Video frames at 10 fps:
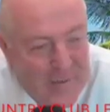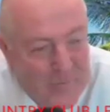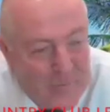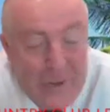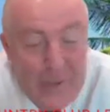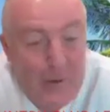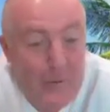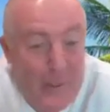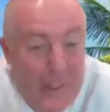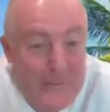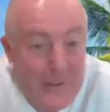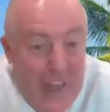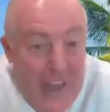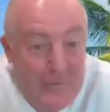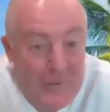But anyway, they still
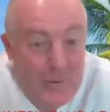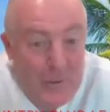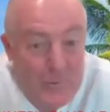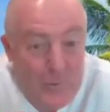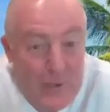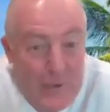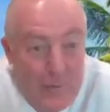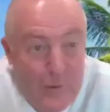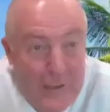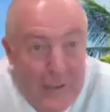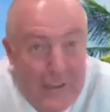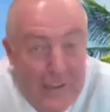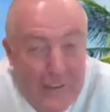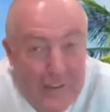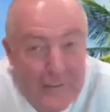have it too because we